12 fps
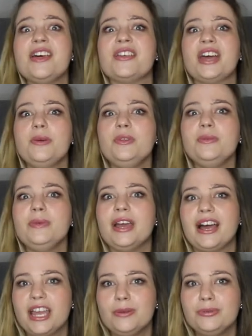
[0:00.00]
they will
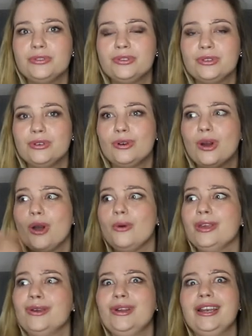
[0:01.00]
be able to go
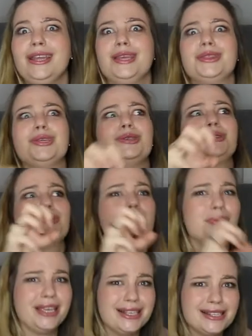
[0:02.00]
and collect their
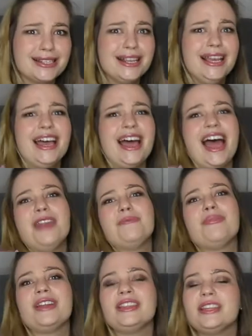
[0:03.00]
toys and
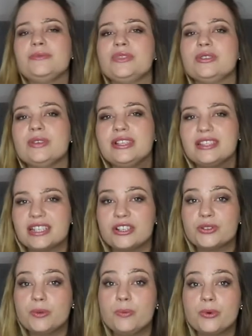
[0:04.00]
bring them to a
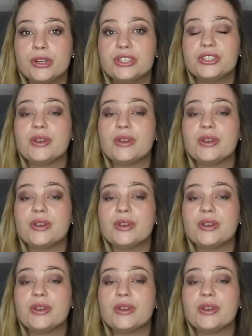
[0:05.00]
central point.